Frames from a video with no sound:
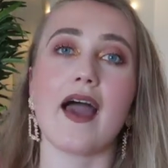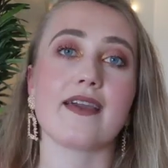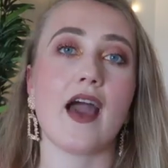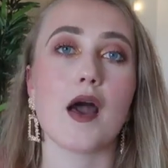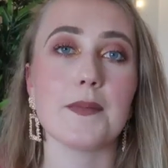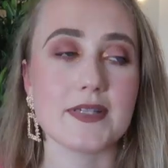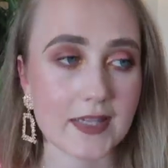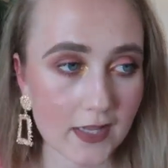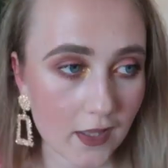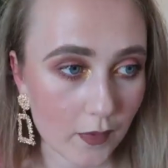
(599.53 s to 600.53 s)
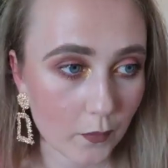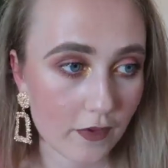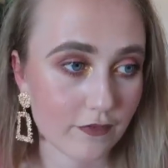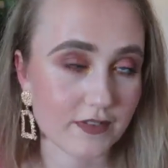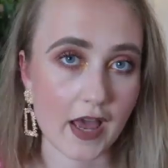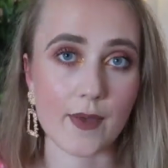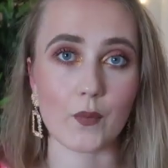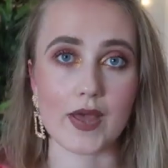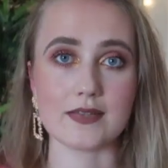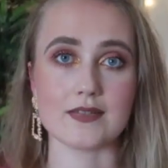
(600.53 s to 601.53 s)
can't be dealing with time
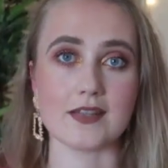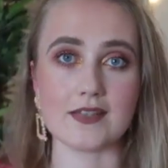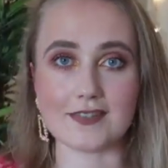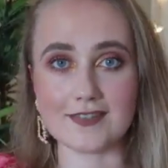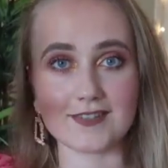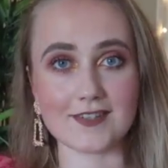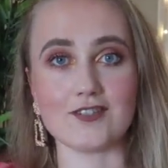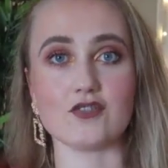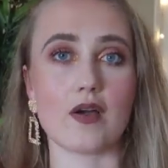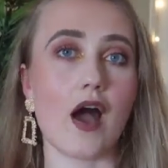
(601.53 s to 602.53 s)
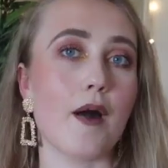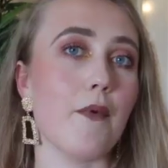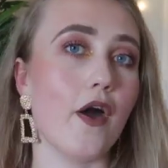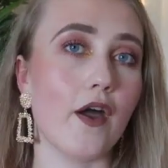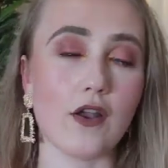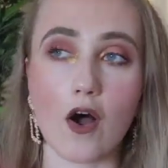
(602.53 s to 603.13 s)
wasters and just drama and